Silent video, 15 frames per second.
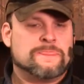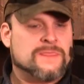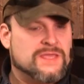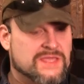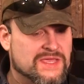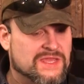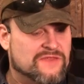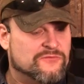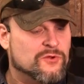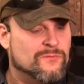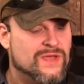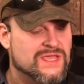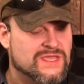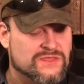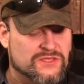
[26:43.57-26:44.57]
Again, if you're
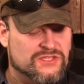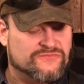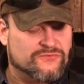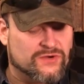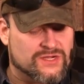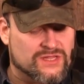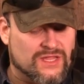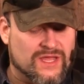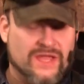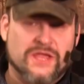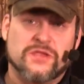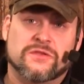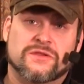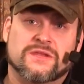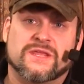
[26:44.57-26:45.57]
making this for a
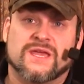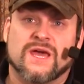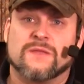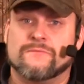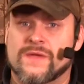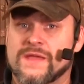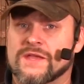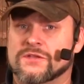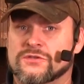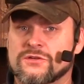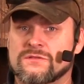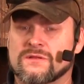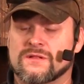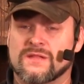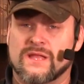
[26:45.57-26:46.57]
client, you need to kind of make it
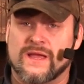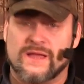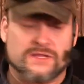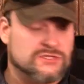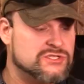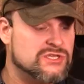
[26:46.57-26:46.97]
to the client.